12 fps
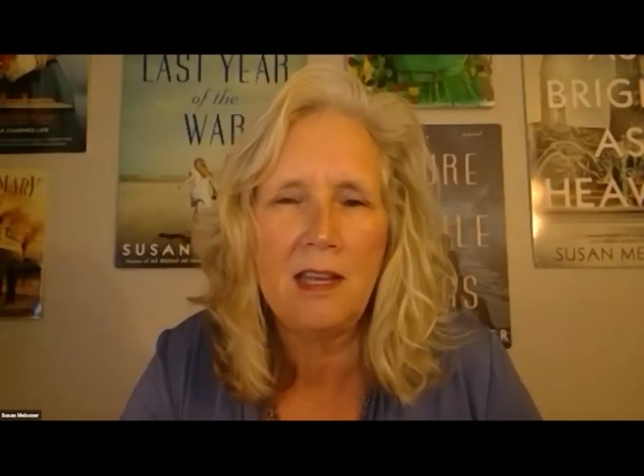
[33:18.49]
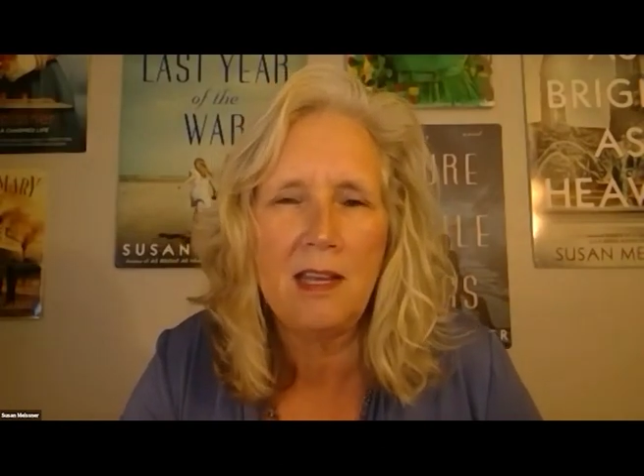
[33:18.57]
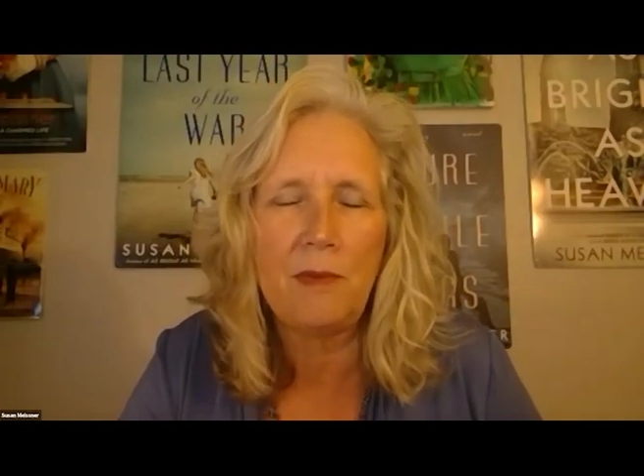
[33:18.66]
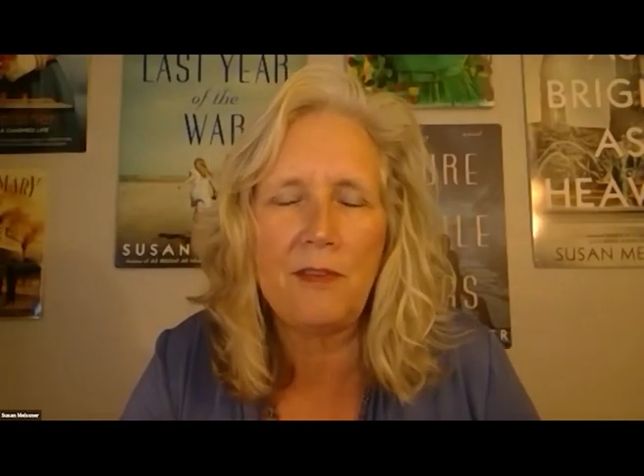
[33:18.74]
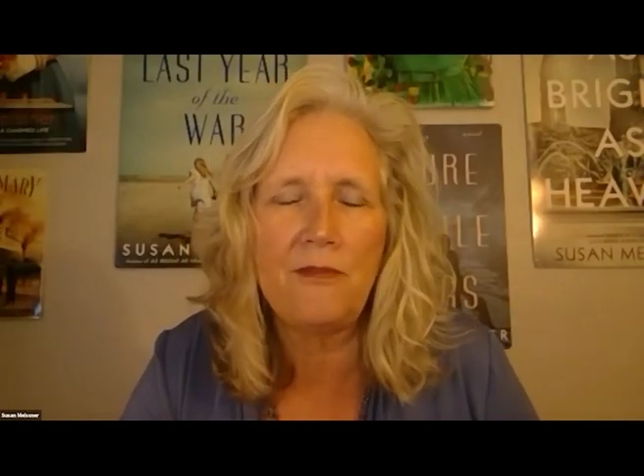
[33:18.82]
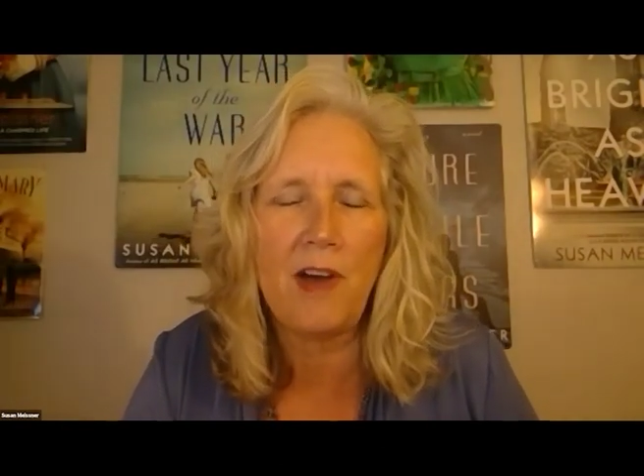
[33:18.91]

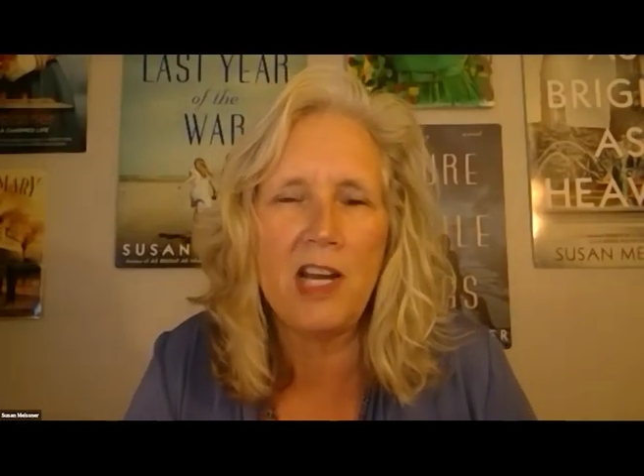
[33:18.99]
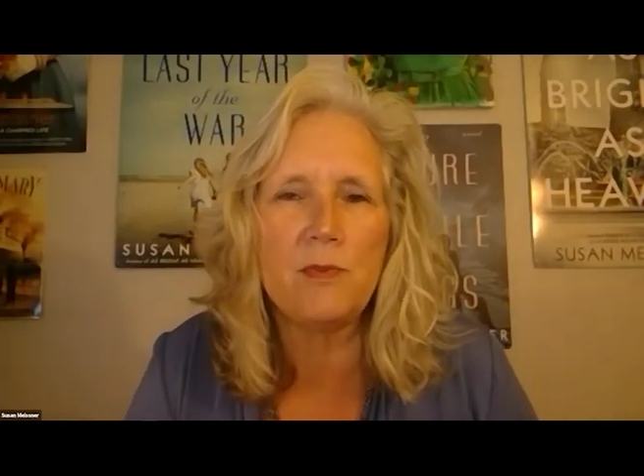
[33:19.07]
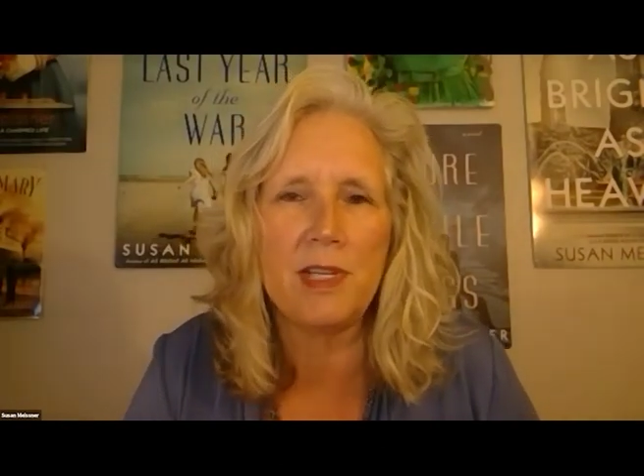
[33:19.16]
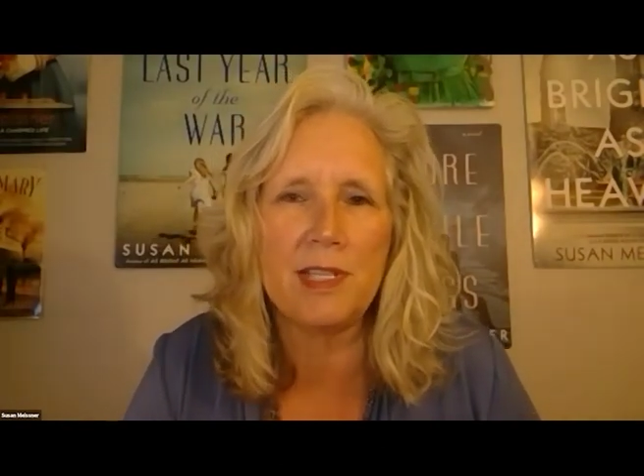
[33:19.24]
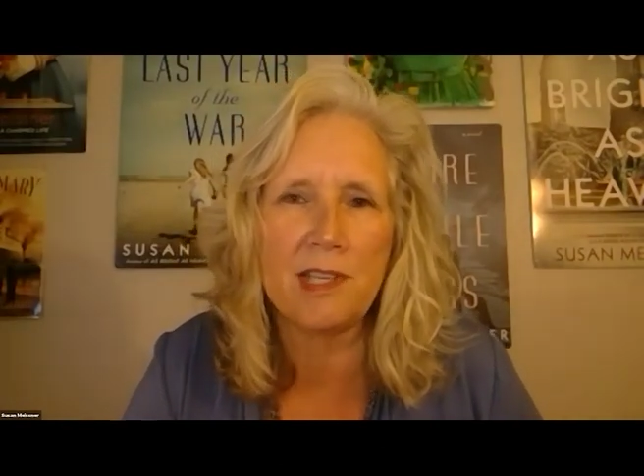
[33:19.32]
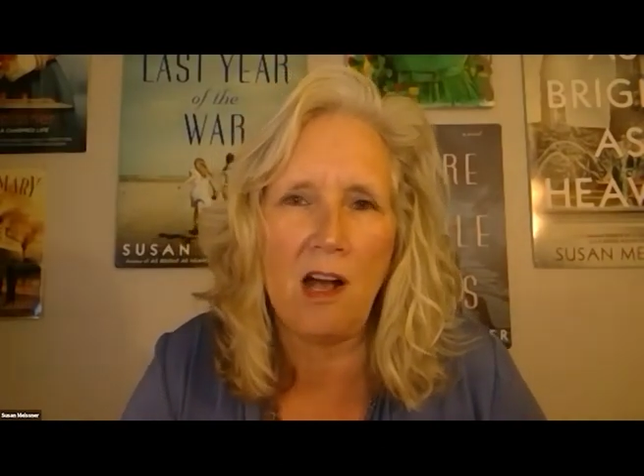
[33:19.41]

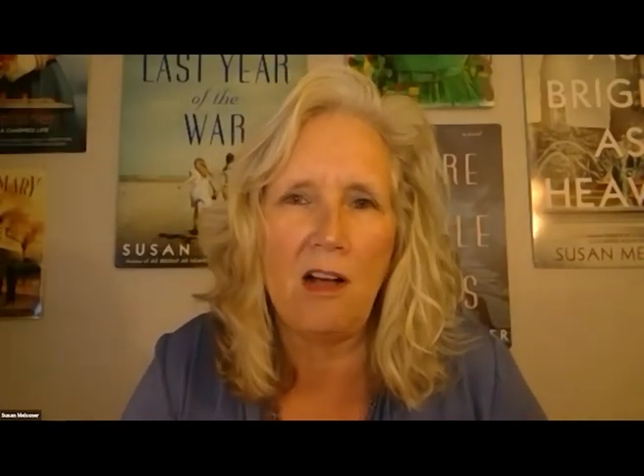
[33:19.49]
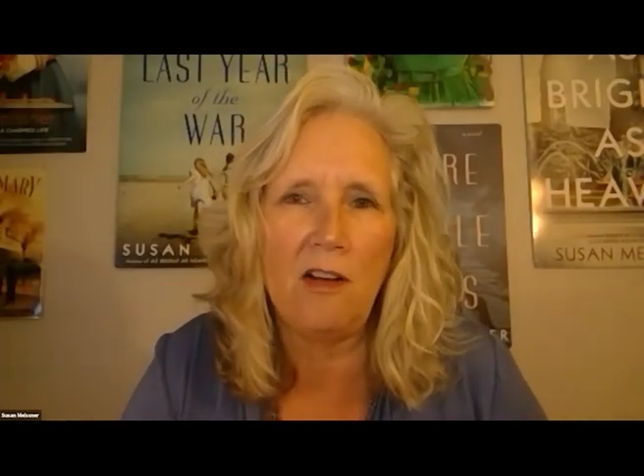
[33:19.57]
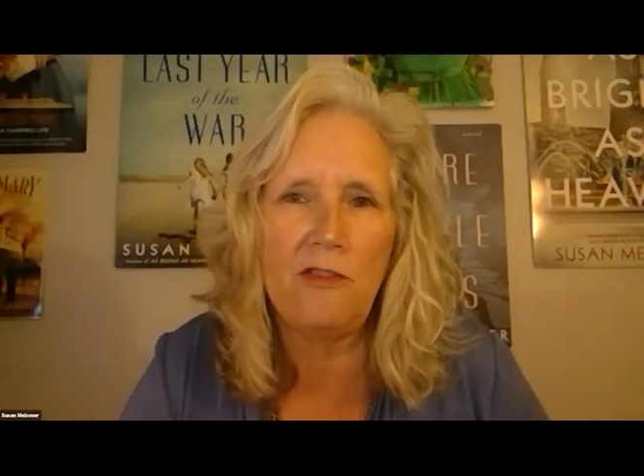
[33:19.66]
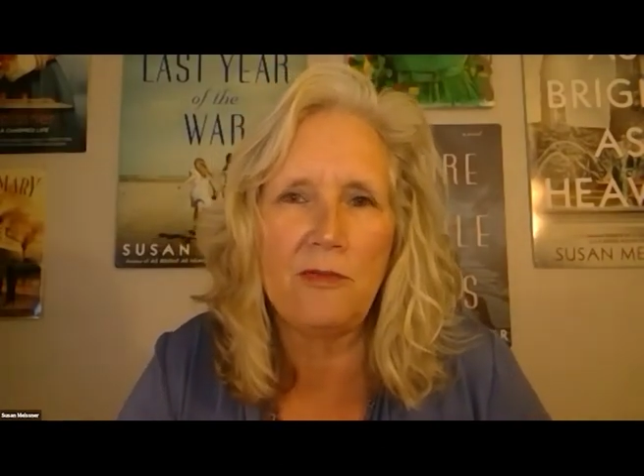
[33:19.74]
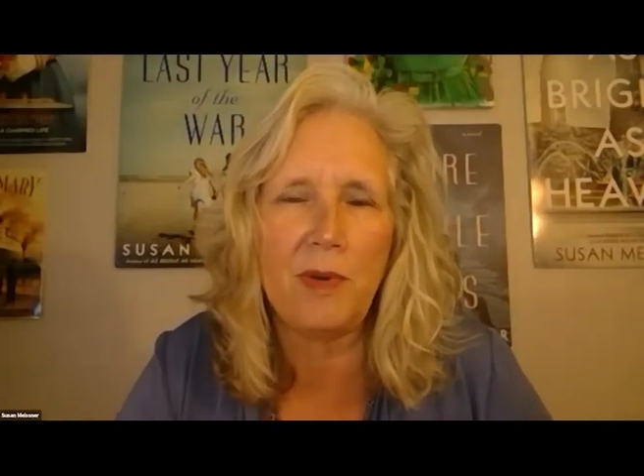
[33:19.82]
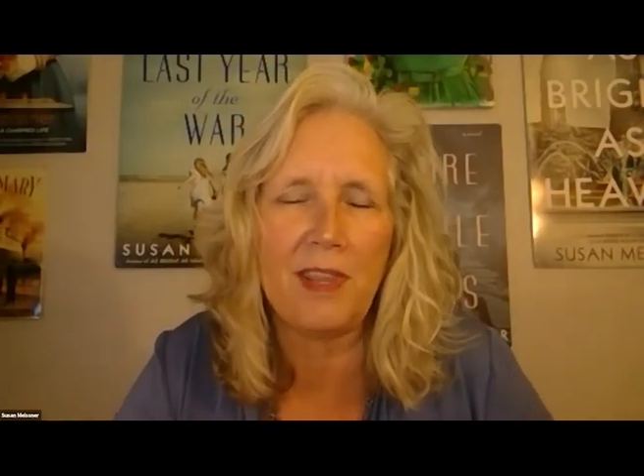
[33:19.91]

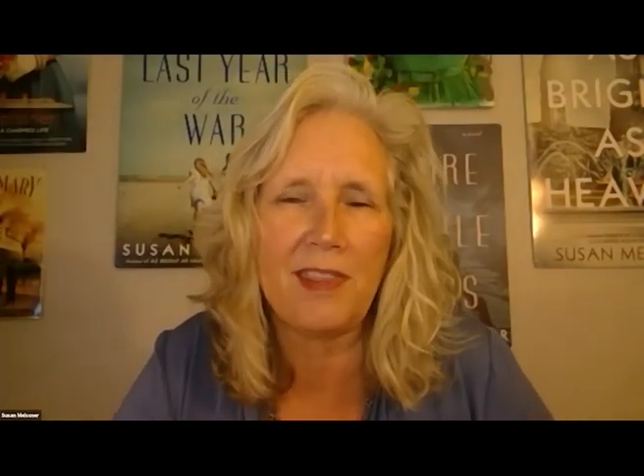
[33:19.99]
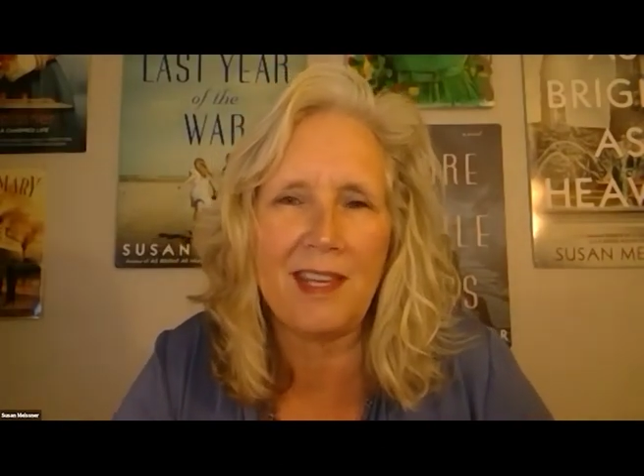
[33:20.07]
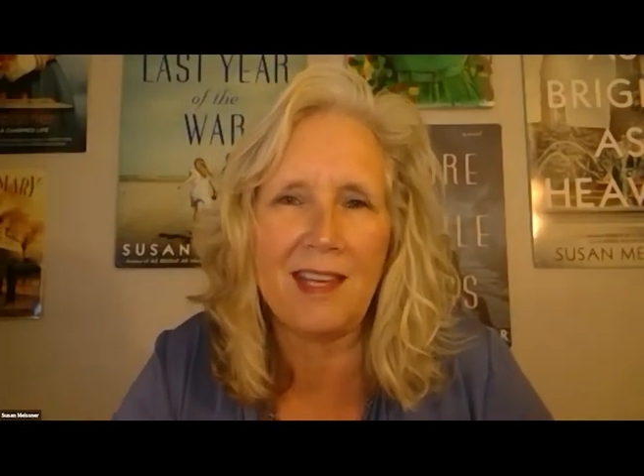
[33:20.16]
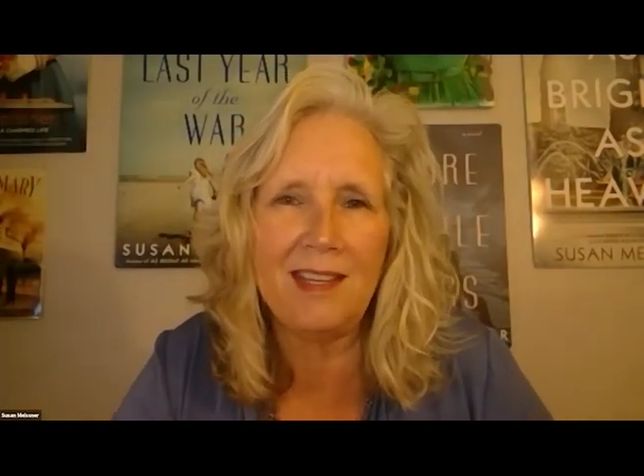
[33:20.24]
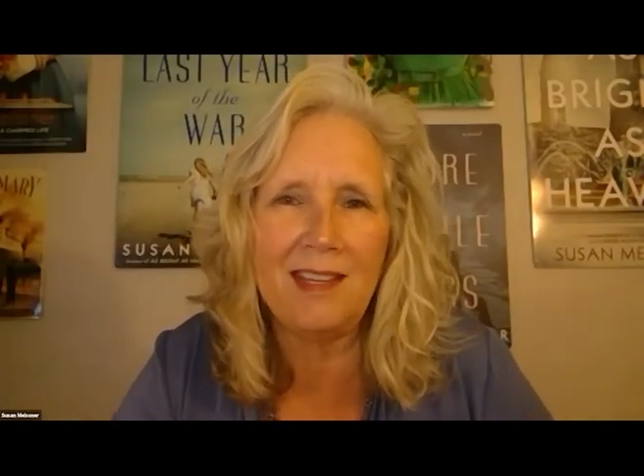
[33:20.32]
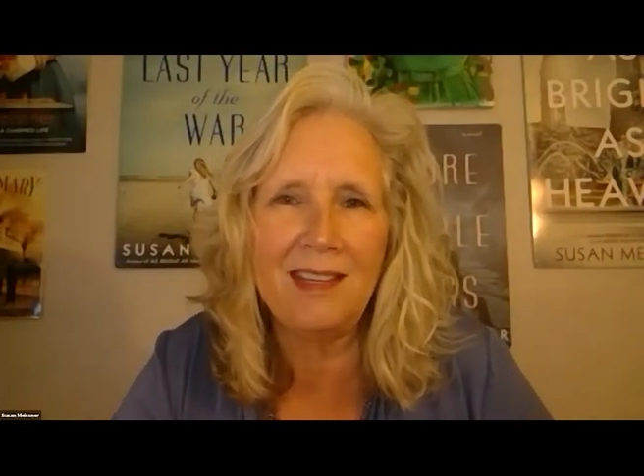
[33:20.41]
resolve
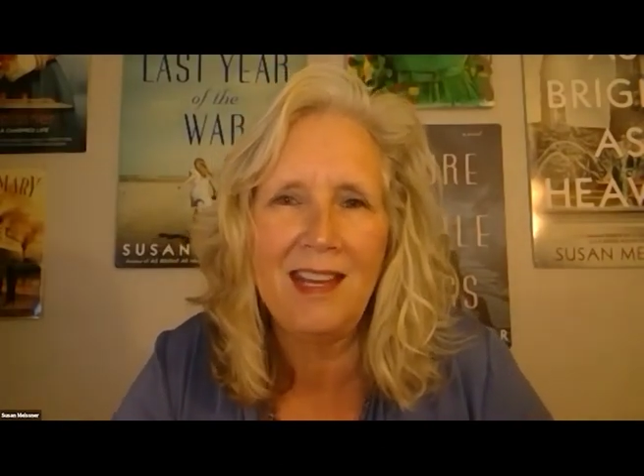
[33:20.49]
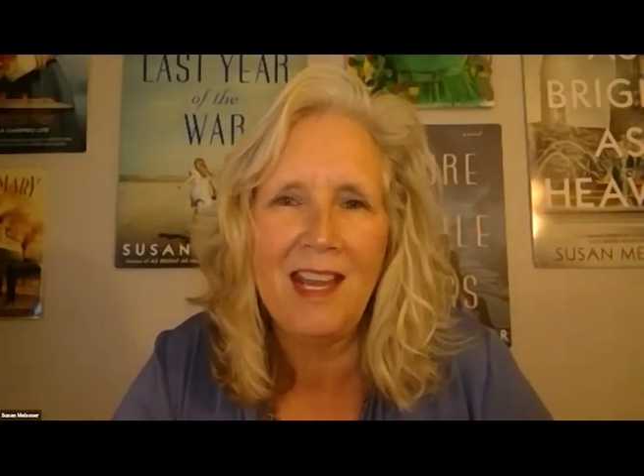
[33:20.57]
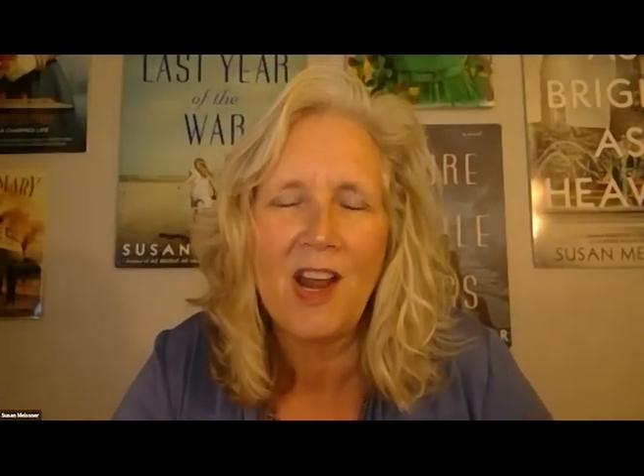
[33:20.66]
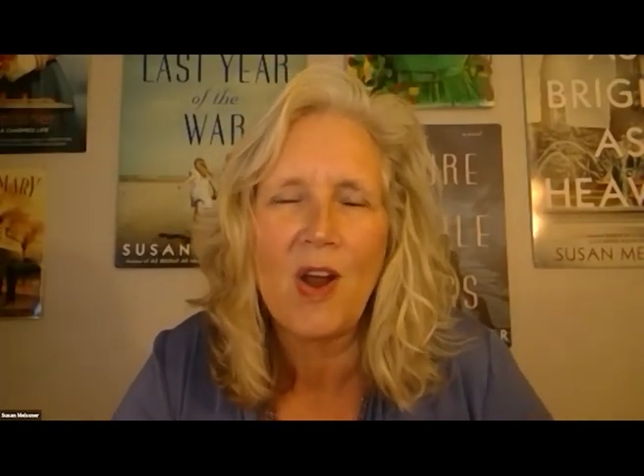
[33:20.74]
within